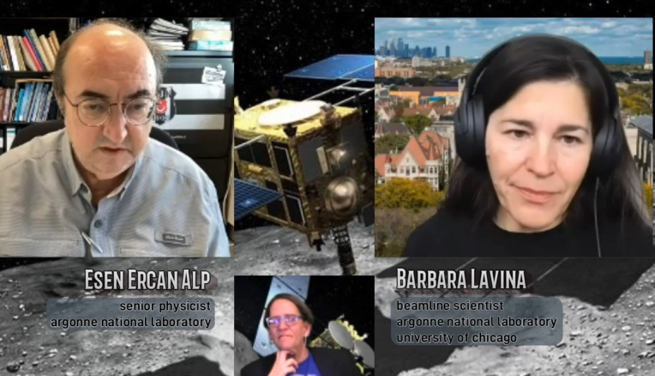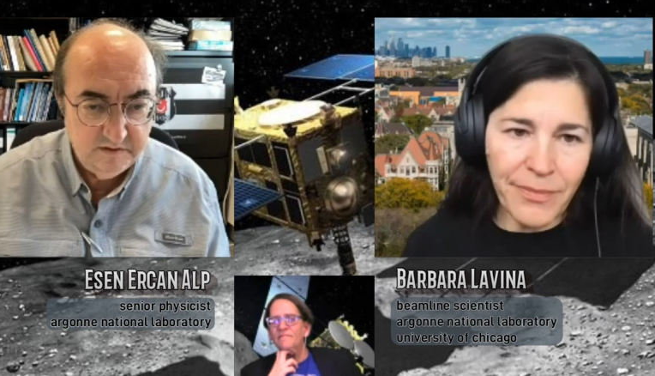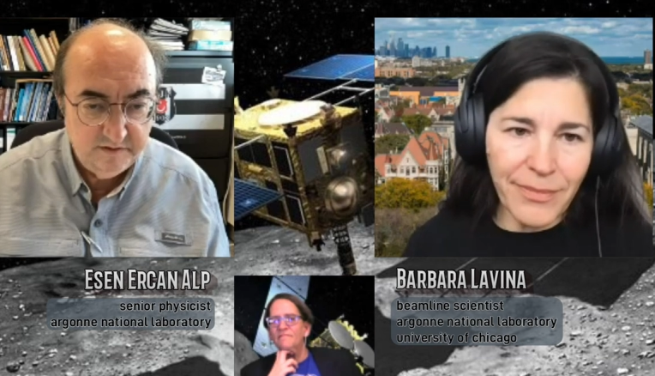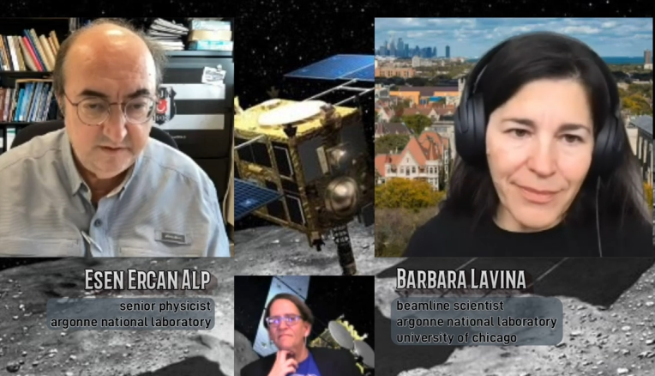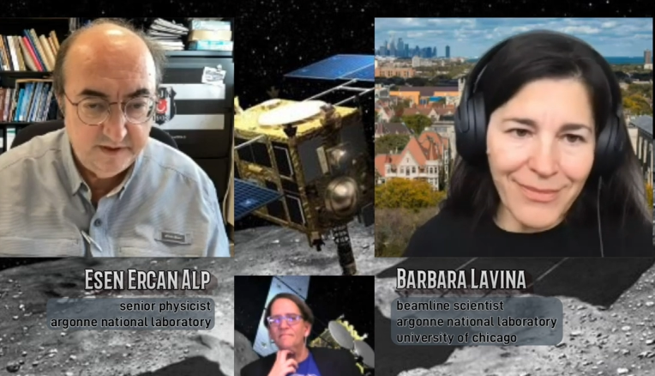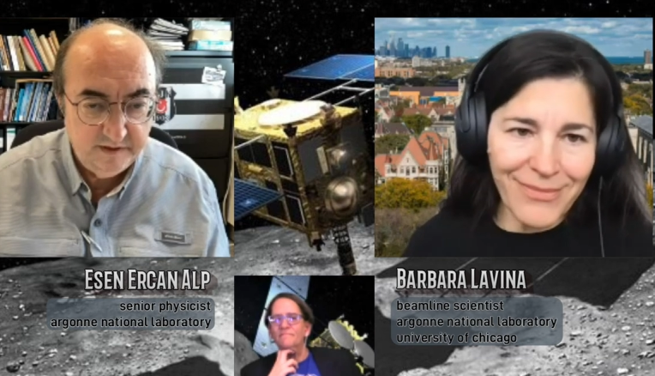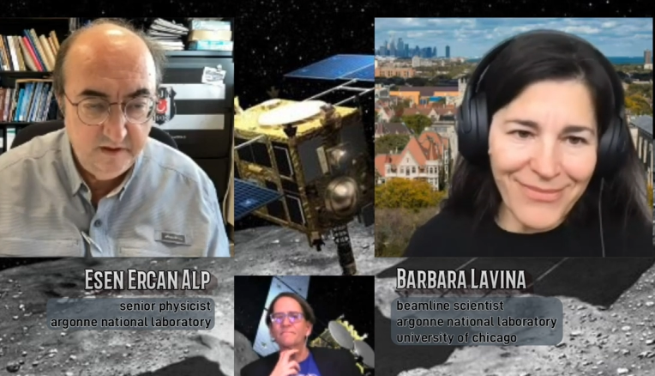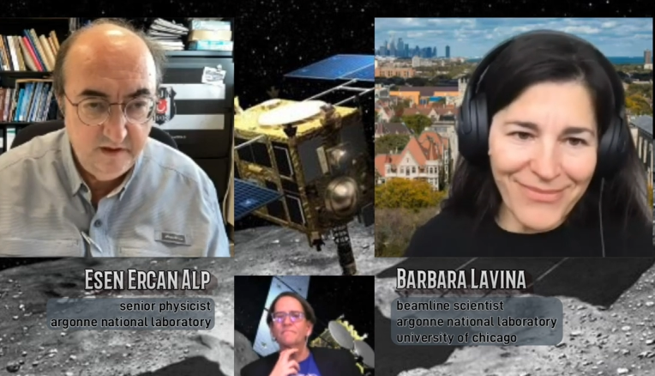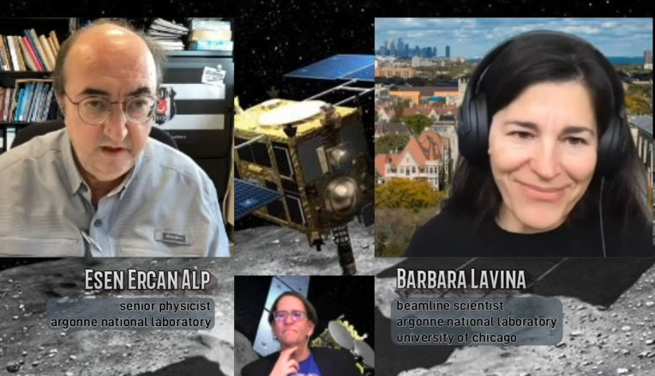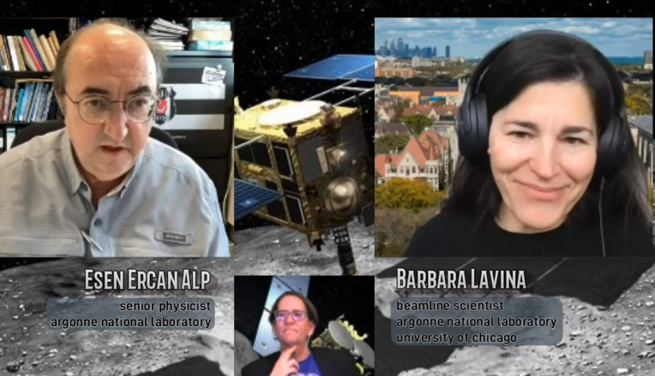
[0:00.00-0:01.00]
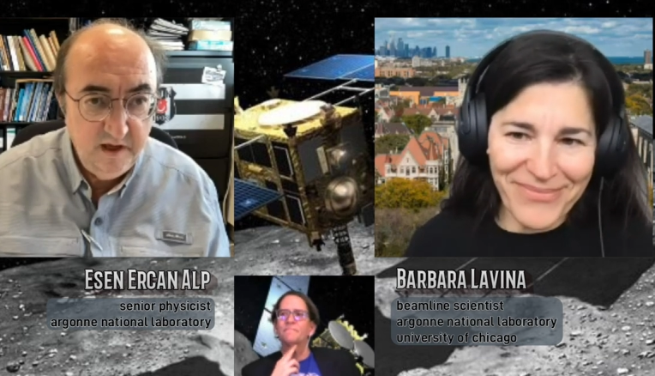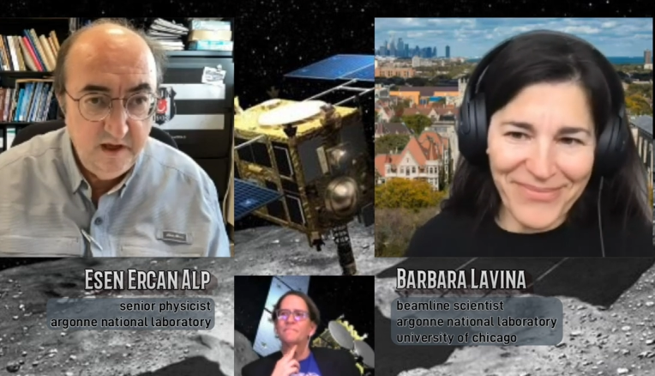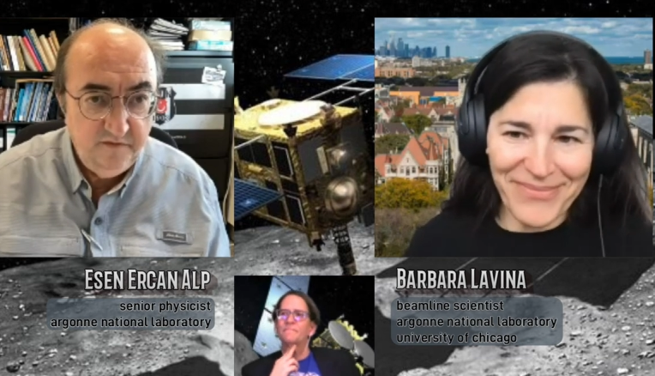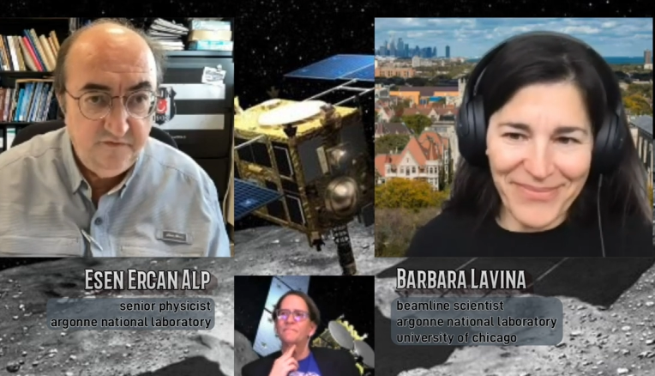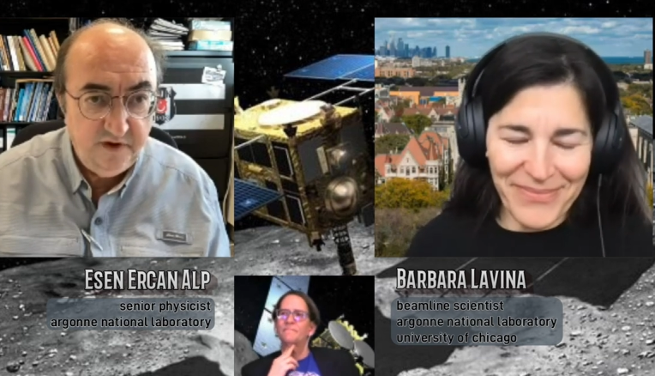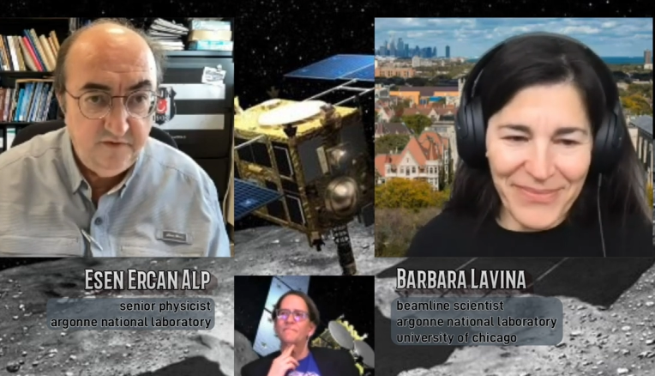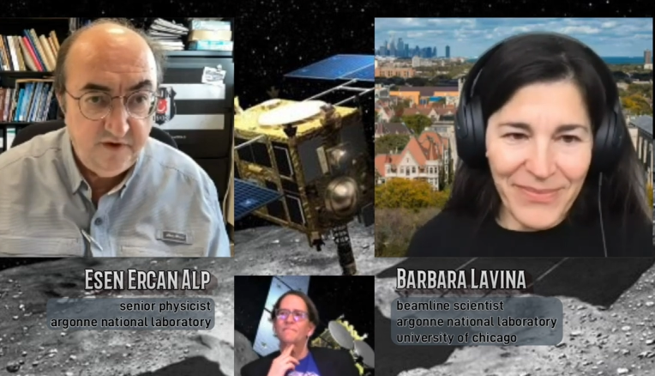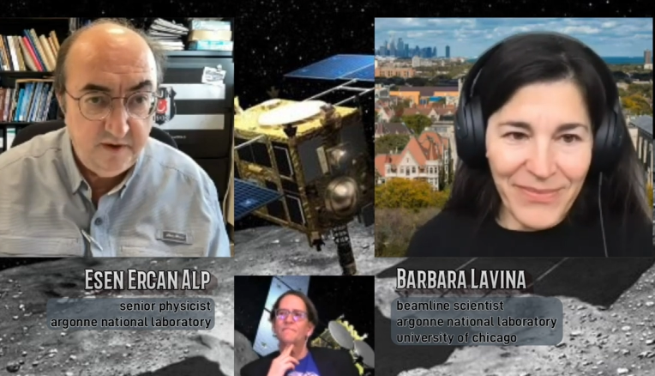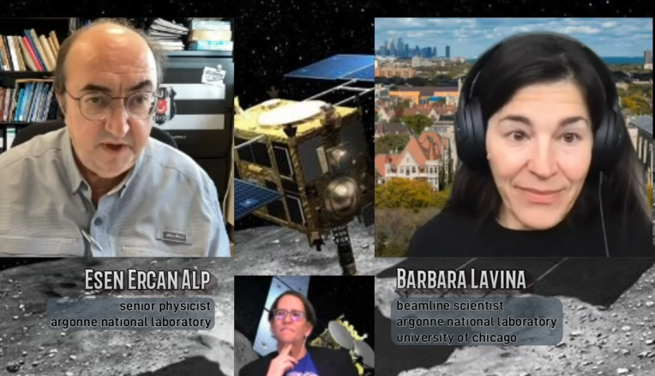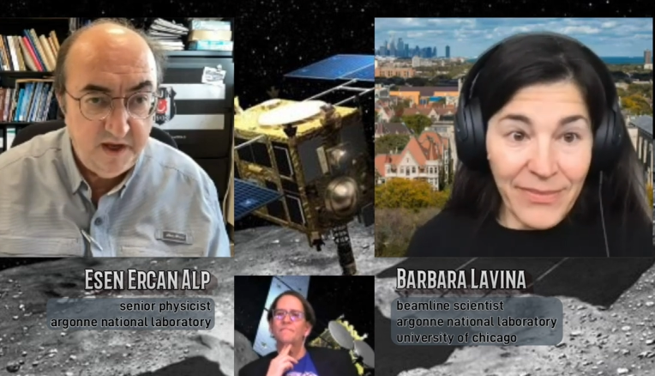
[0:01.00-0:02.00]
Speaker 1: Right. Hmm. If I, if
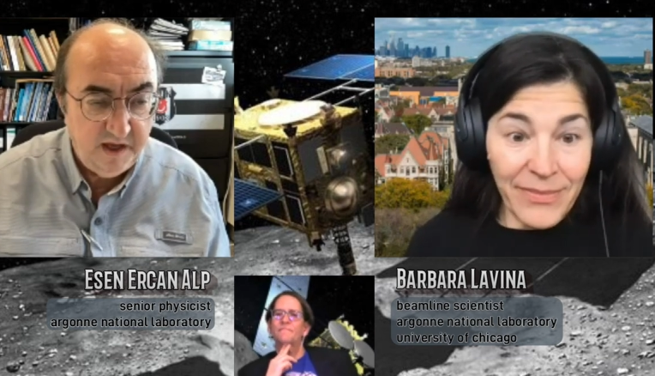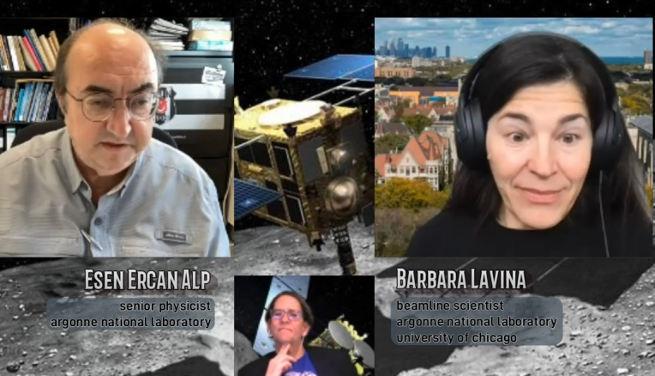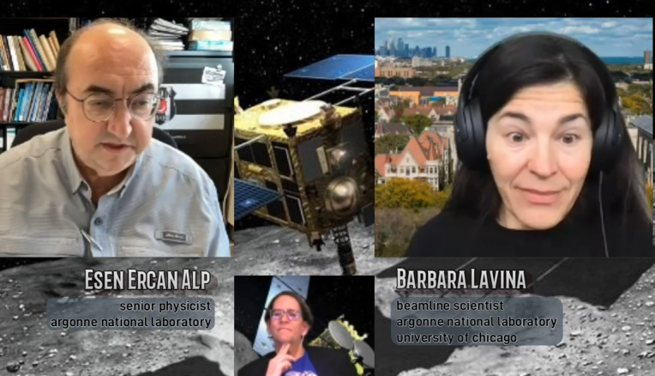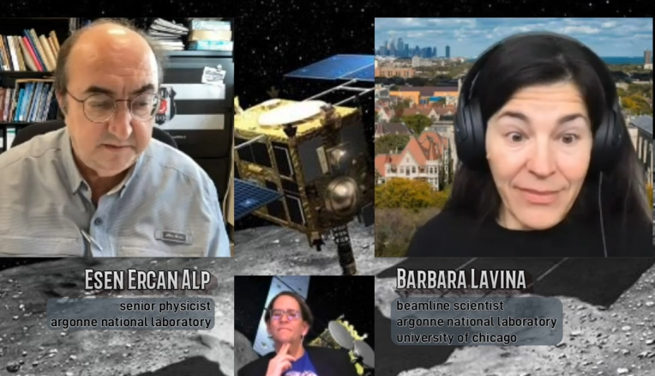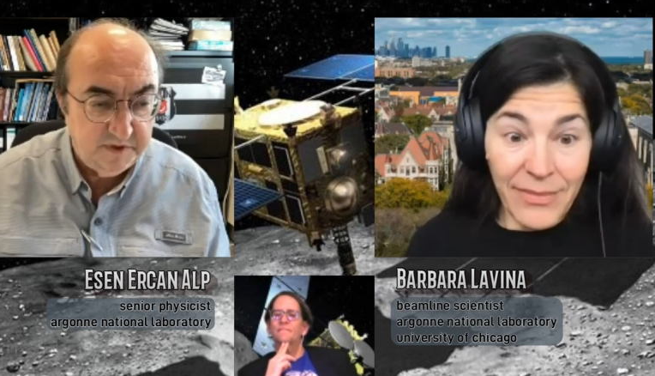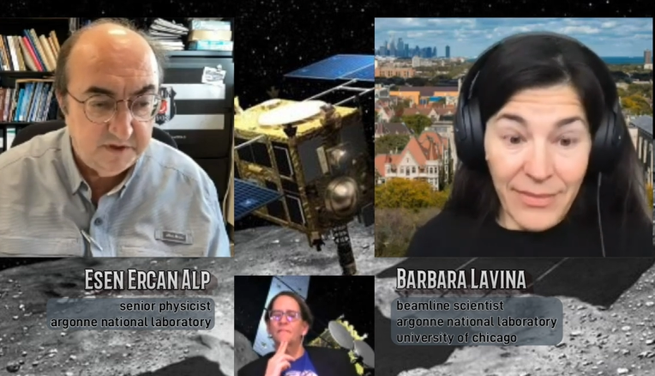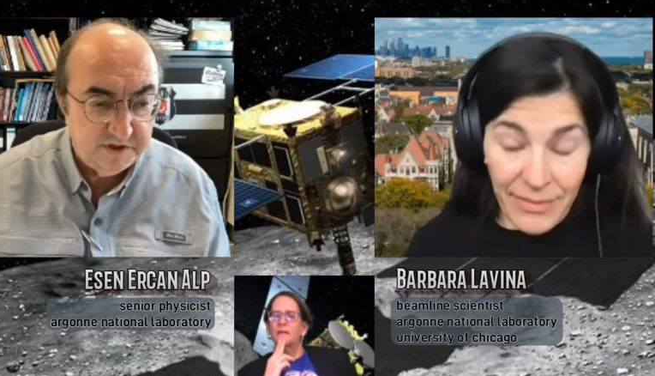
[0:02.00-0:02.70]
I may add something,